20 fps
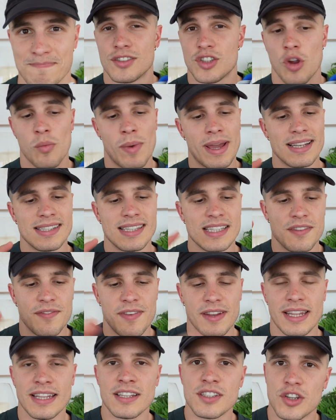So where does this
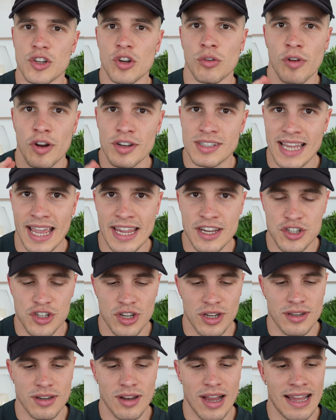fit into your rotation?